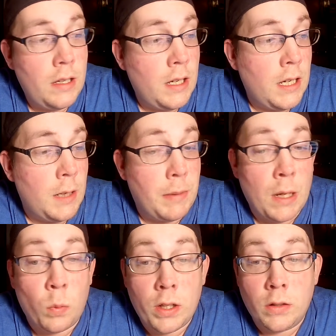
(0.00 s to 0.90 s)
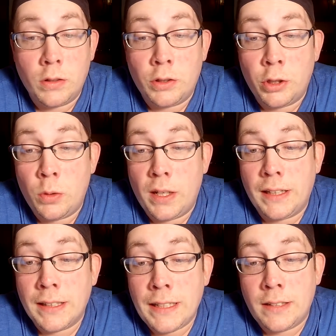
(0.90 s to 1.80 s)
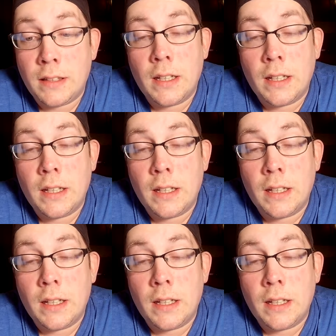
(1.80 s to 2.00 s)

but I will do at least